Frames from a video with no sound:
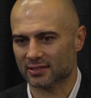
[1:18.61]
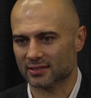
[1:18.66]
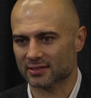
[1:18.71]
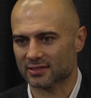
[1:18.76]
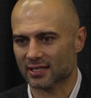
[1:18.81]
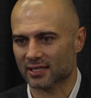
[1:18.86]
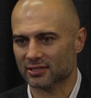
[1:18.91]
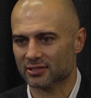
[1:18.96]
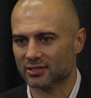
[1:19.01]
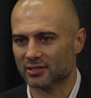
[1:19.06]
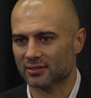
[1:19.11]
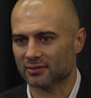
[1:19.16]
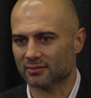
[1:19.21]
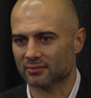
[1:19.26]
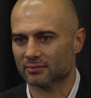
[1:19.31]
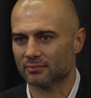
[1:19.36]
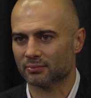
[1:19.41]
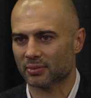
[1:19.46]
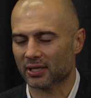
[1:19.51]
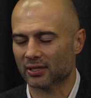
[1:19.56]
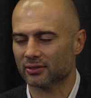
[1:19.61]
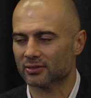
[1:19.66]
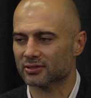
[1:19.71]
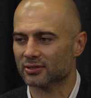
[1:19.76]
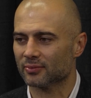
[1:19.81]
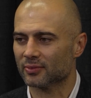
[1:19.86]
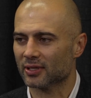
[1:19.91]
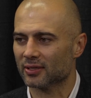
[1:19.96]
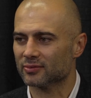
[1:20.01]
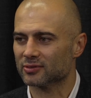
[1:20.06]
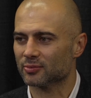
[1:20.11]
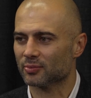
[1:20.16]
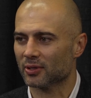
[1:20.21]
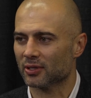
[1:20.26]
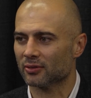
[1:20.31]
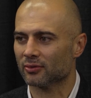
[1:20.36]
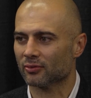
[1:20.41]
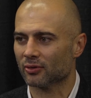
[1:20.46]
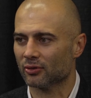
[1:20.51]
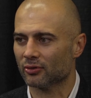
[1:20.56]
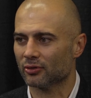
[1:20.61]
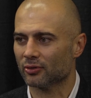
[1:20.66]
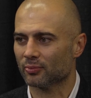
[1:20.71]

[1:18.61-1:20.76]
it's actually better sometimes to play on the road.